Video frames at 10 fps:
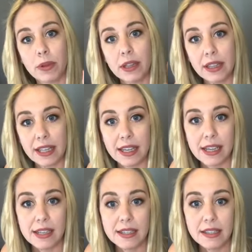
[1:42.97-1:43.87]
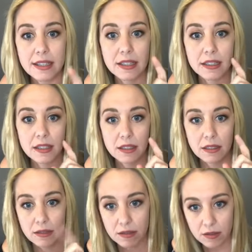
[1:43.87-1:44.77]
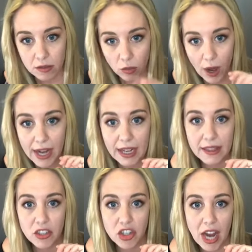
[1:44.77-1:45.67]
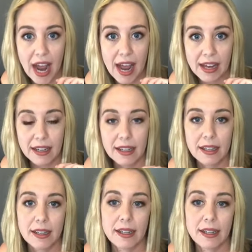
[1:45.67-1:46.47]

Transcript: please write in the chat